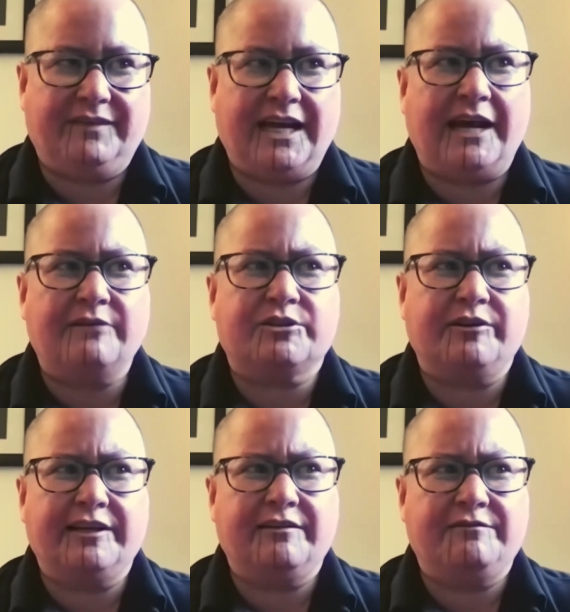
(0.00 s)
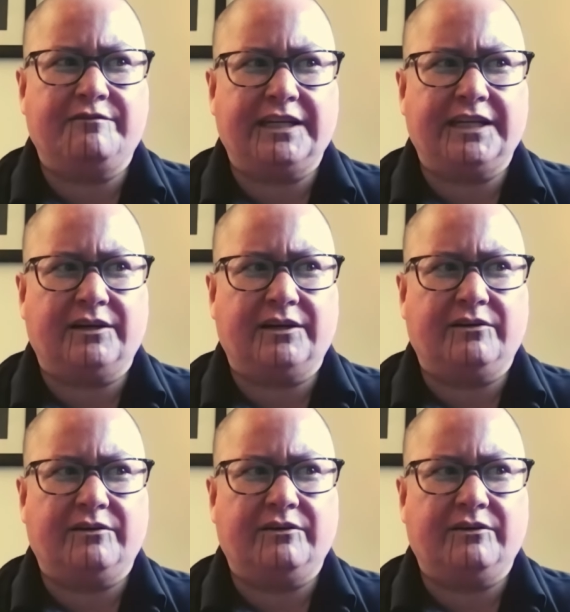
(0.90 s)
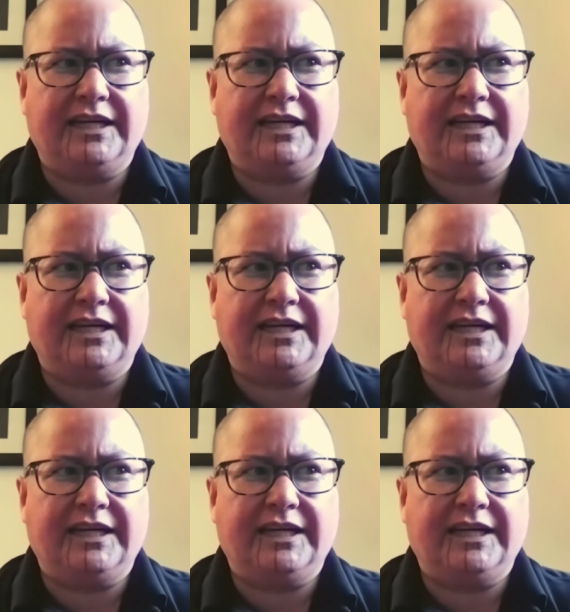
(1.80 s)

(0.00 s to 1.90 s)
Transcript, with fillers: and I was going to video